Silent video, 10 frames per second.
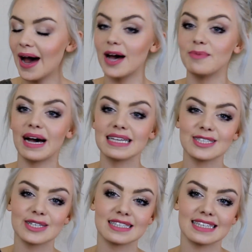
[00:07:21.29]
As
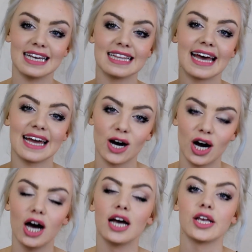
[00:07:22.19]
you can see, they
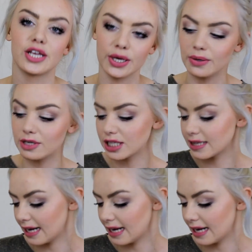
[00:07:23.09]
are huge.